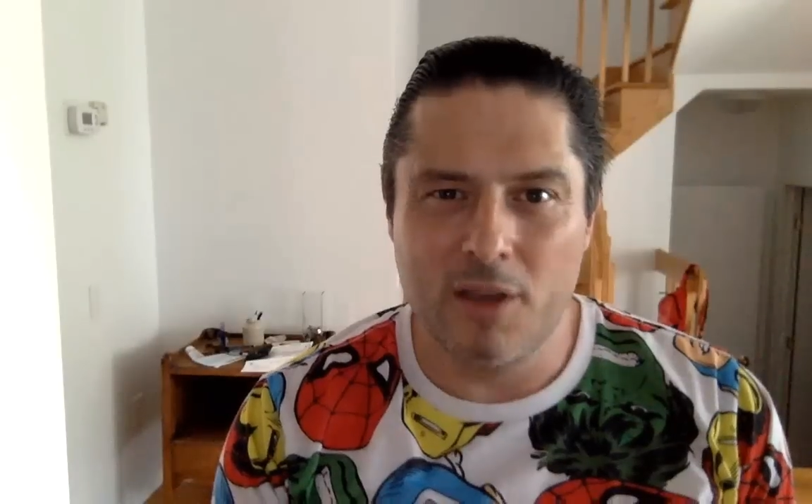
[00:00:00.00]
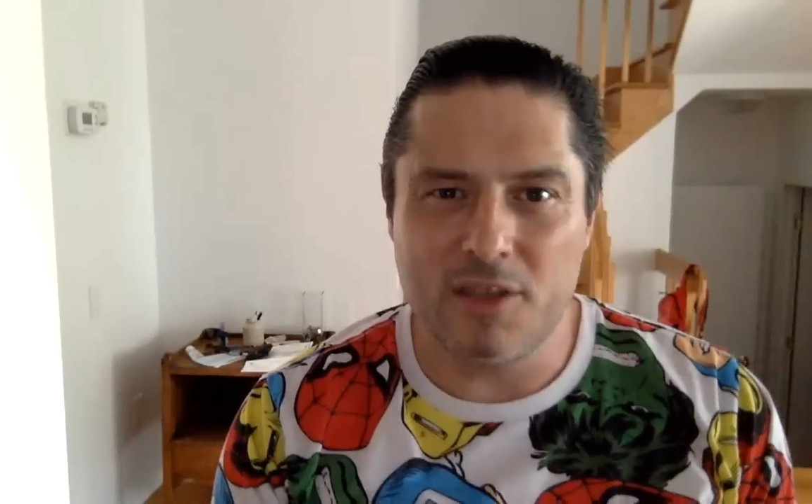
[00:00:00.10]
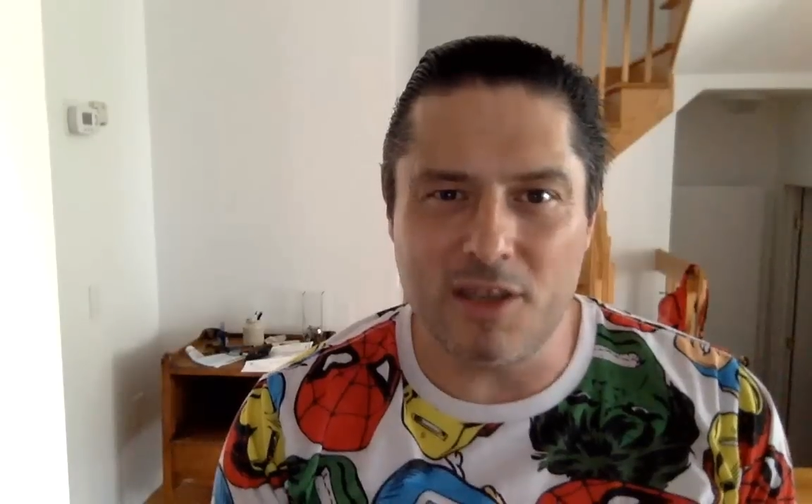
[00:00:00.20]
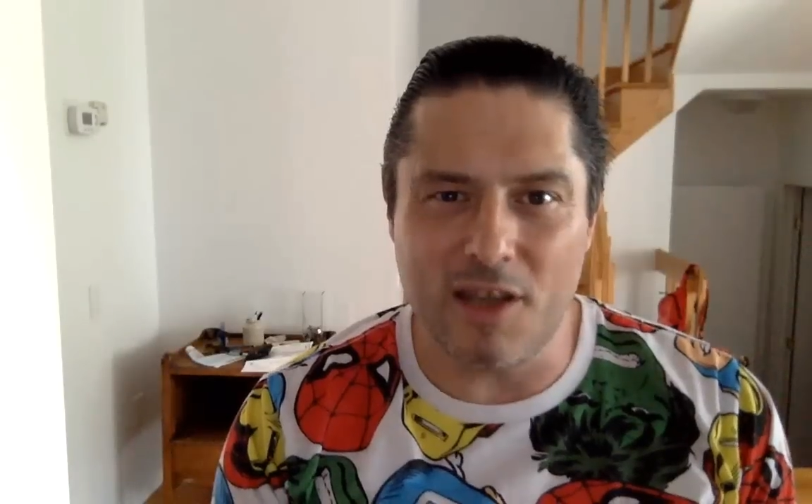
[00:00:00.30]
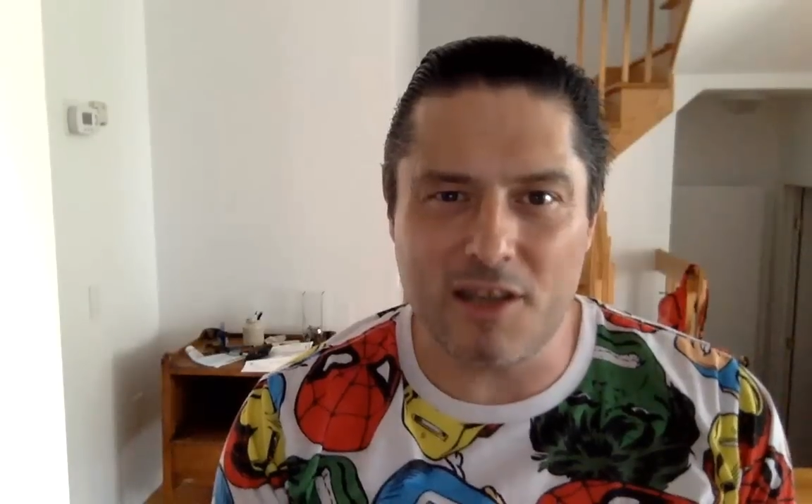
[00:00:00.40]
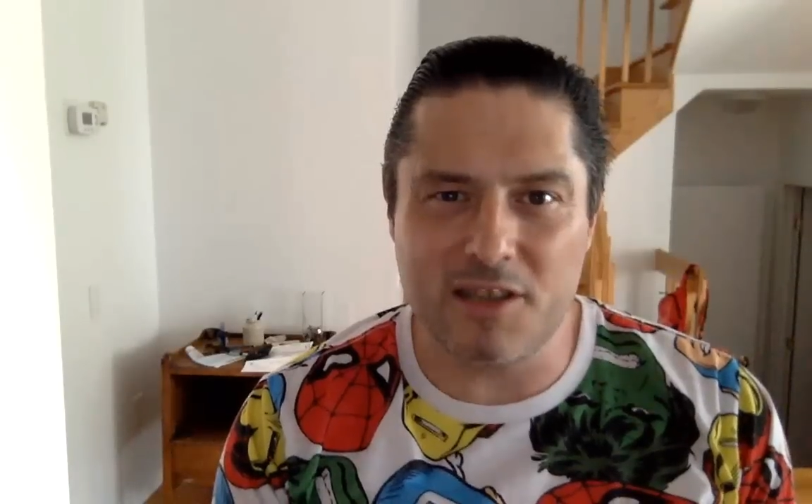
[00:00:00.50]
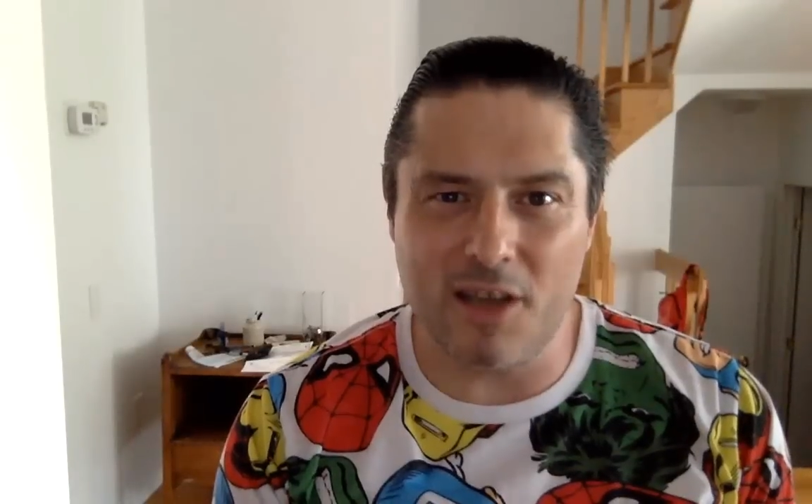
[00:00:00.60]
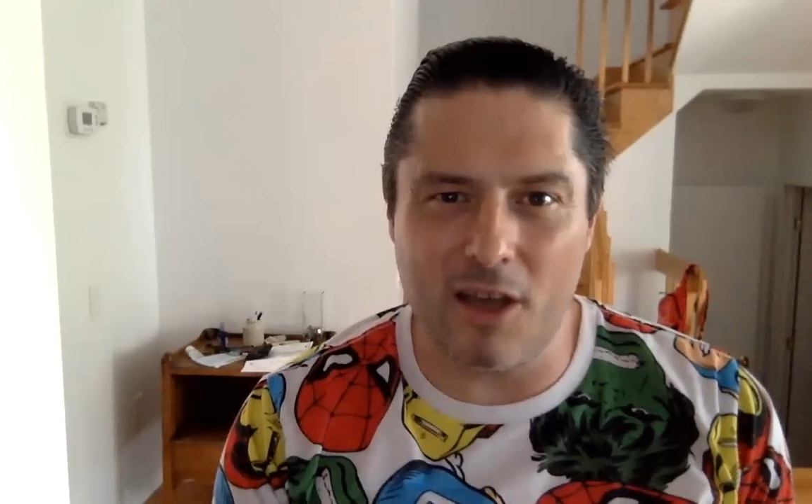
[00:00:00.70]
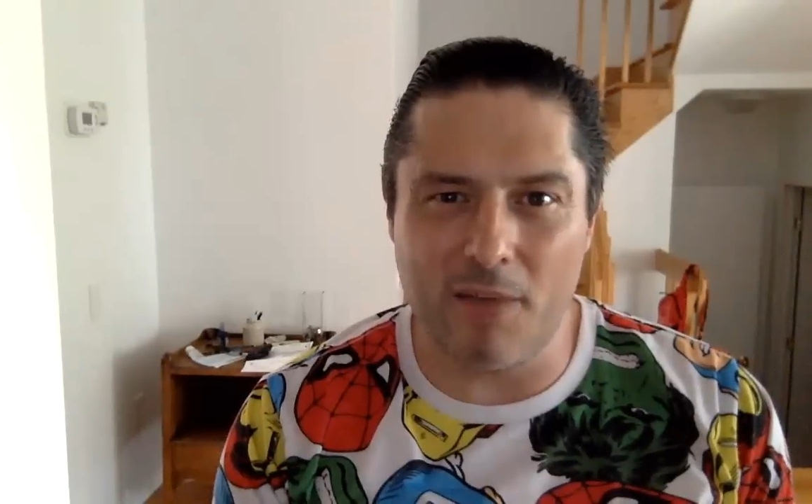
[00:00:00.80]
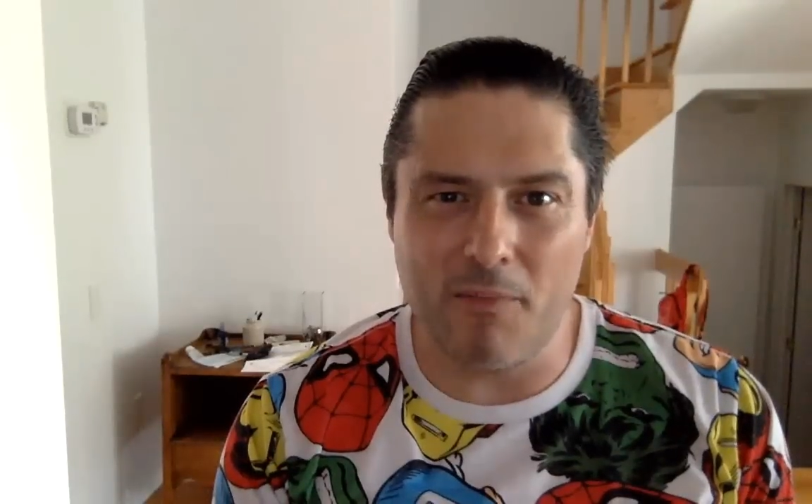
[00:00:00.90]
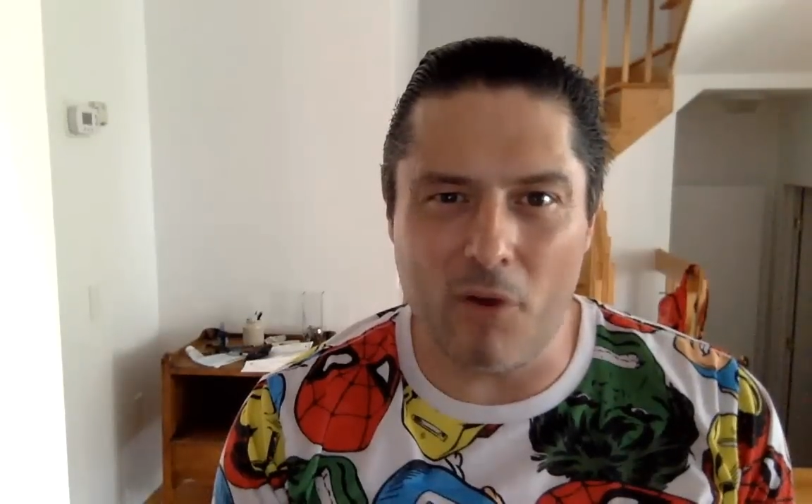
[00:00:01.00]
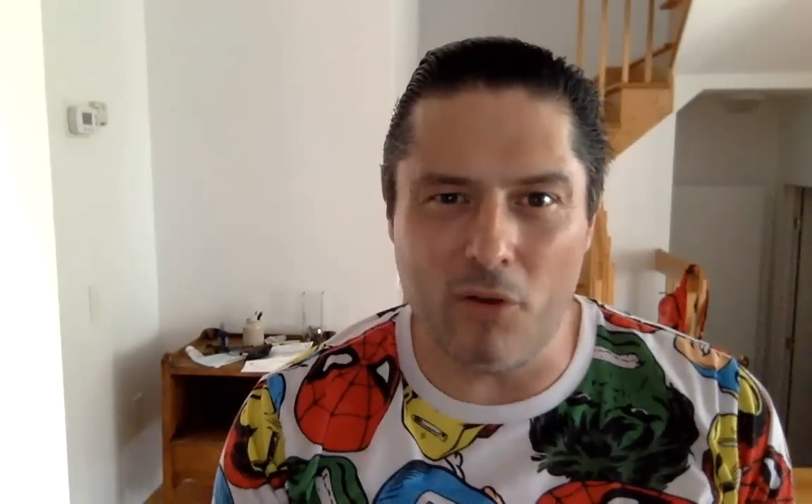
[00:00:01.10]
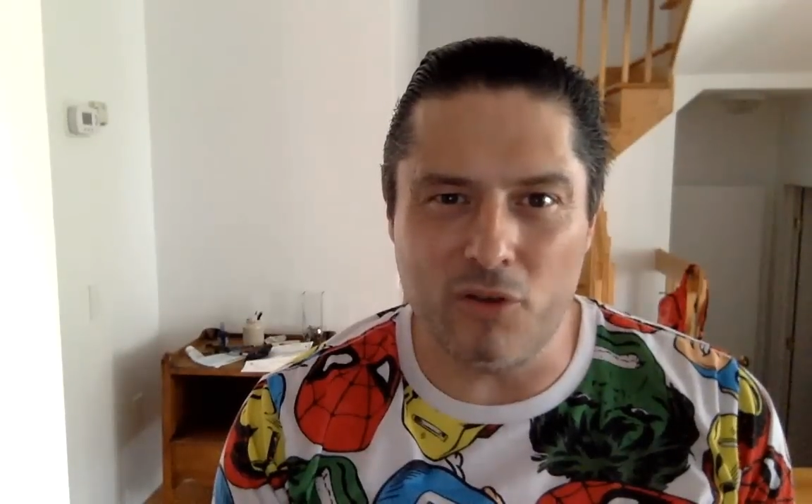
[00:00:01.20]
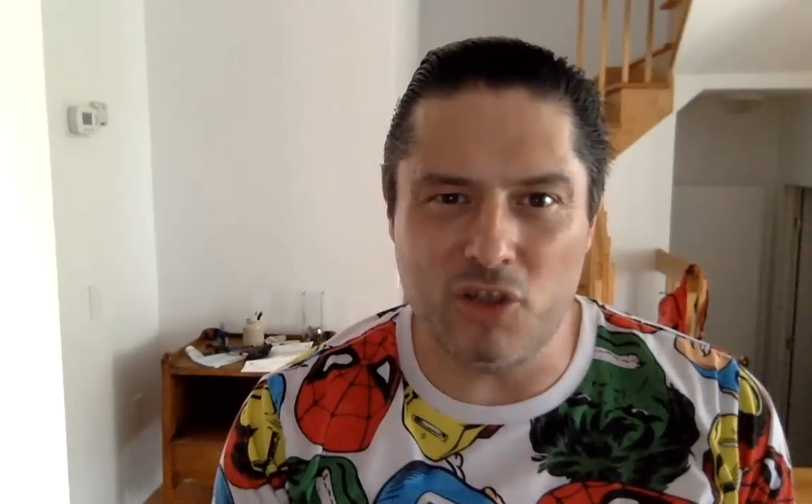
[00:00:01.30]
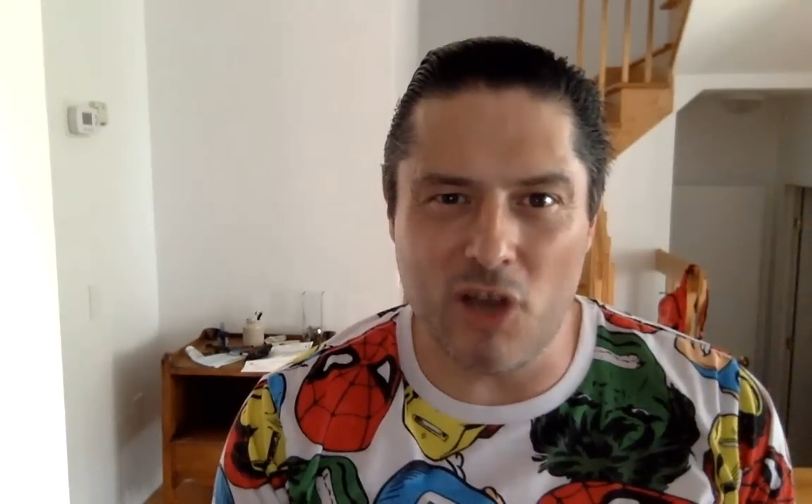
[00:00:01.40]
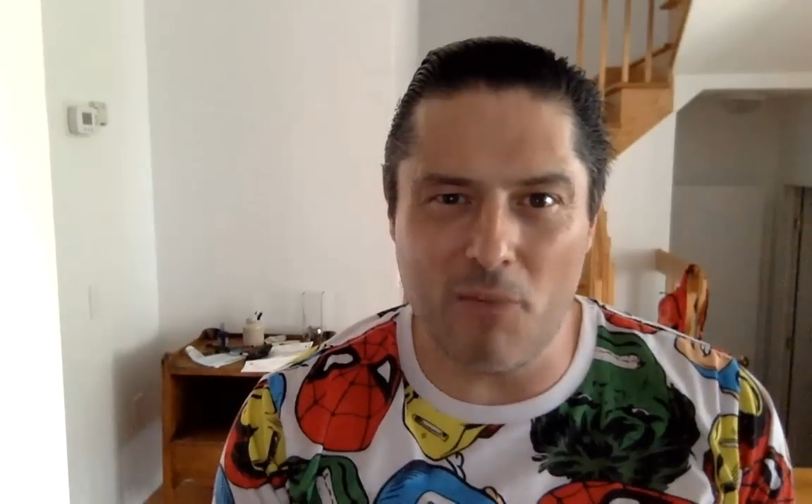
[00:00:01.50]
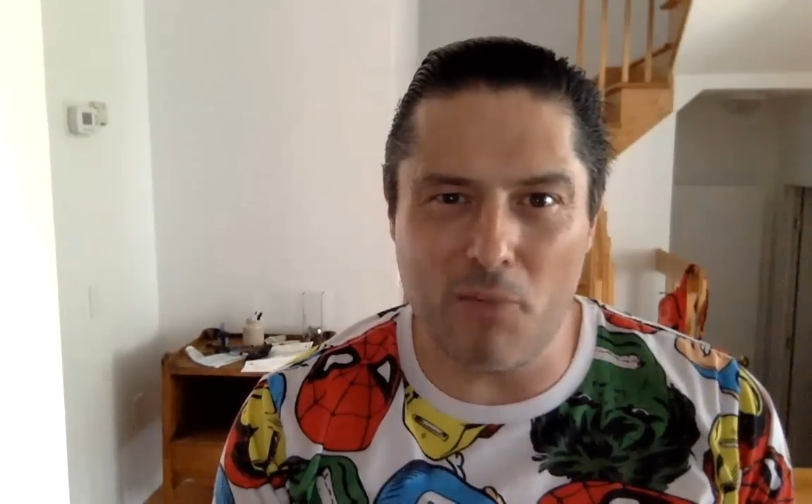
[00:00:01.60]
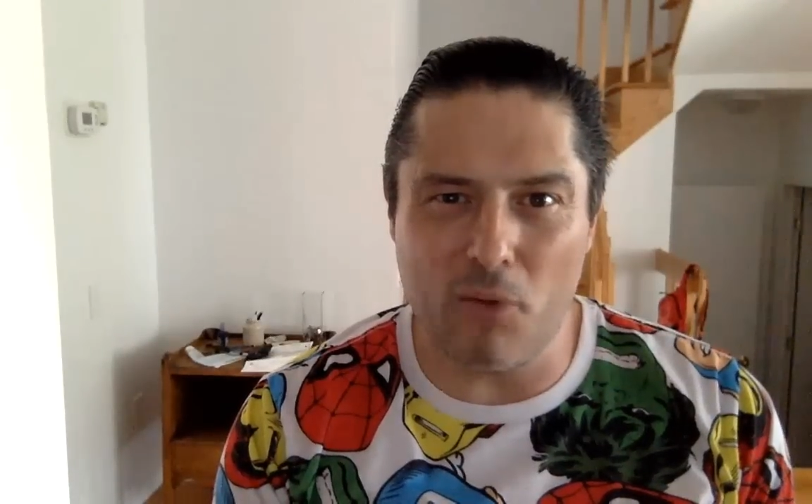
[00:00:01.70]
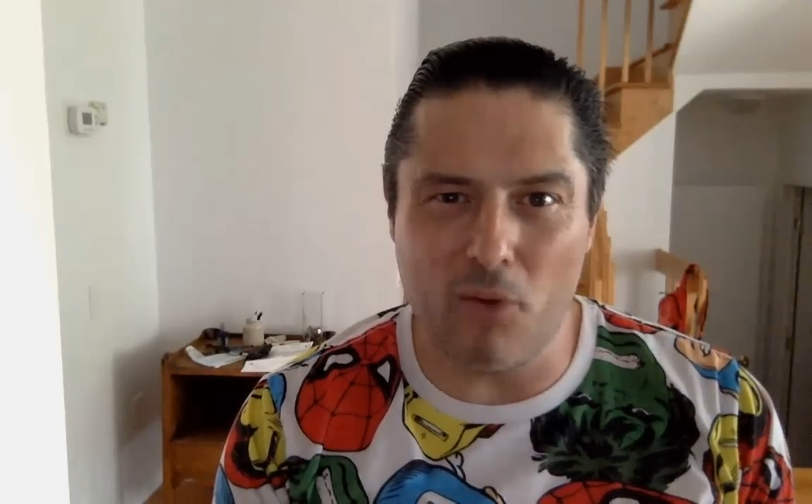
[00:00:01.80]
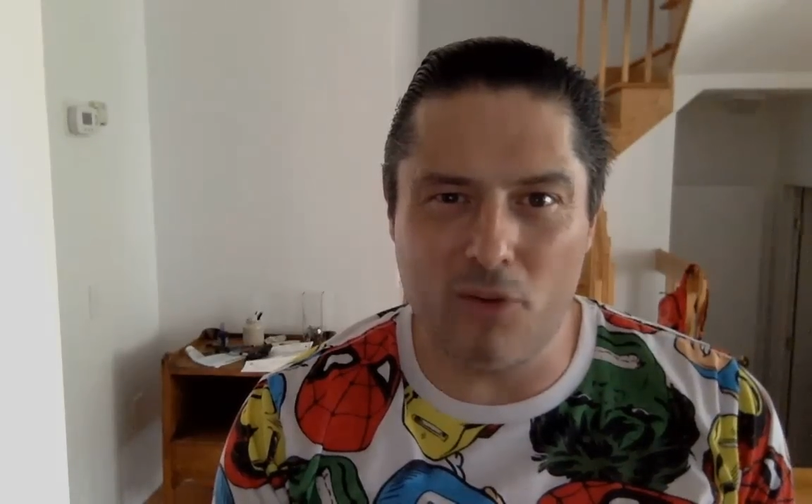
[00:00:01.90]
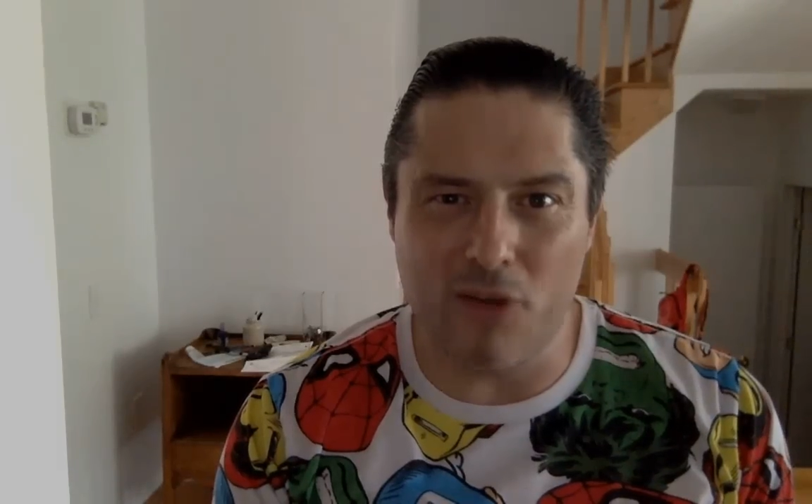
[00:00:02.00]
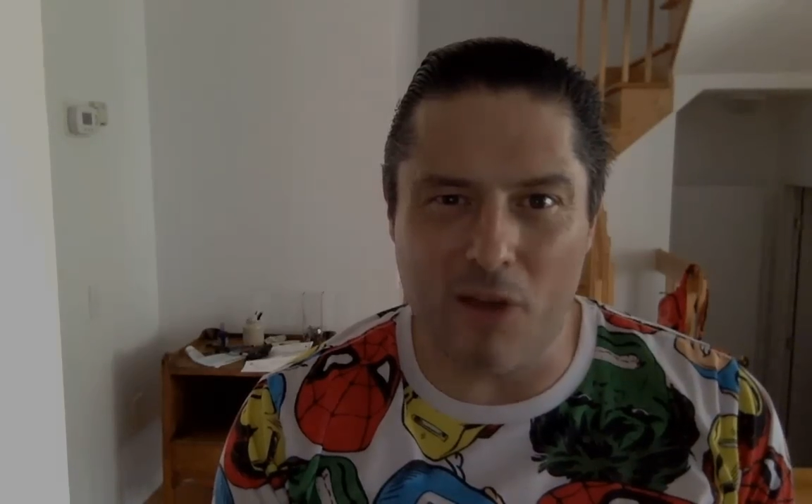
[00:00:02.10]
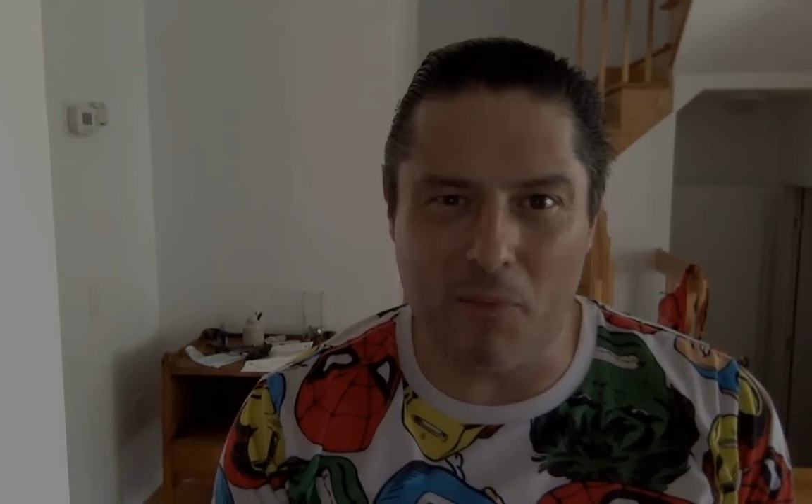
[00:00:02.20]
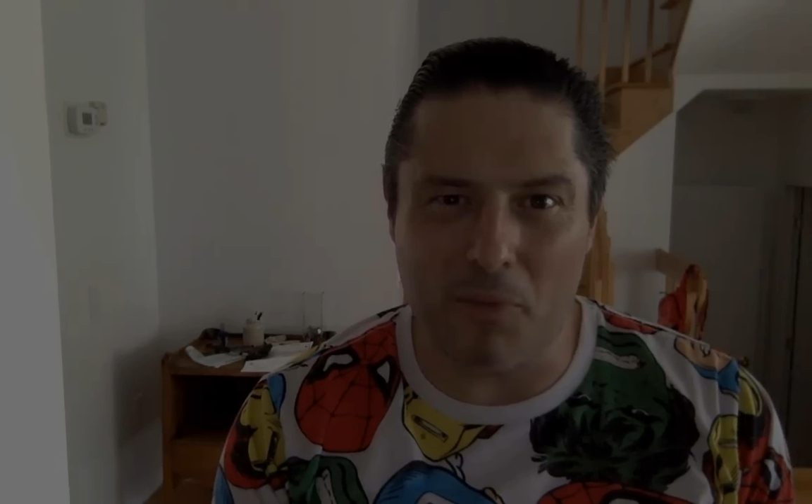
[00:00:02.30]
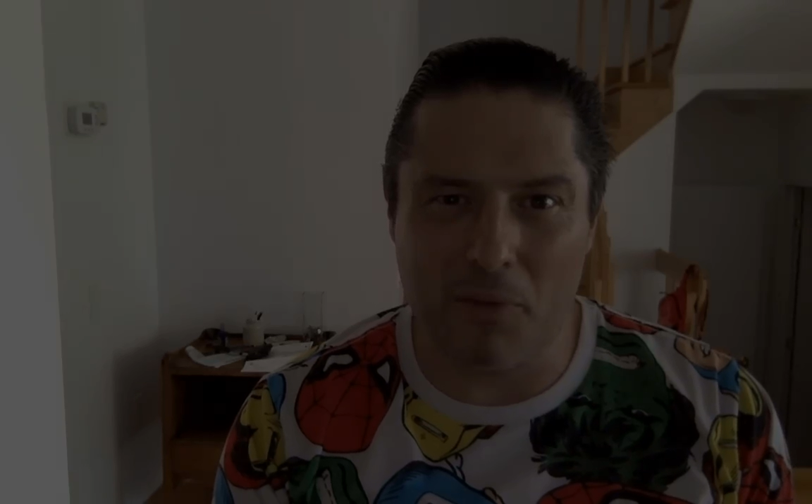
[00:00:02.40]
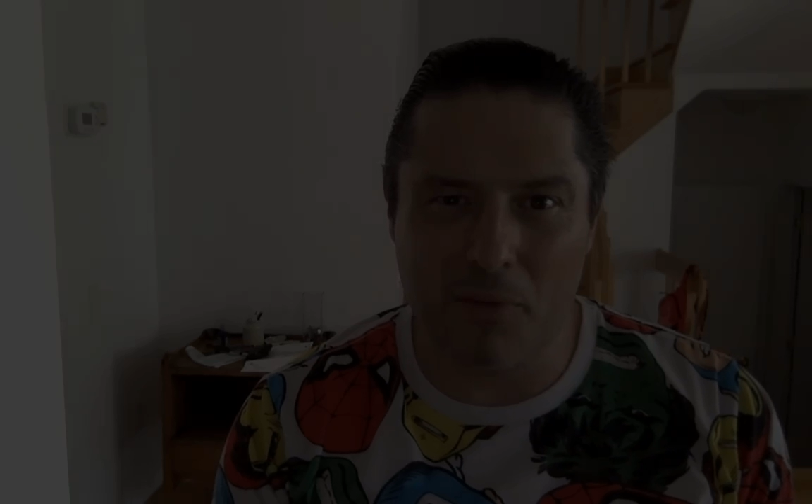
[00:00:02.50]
See you next time on Jump or Dump.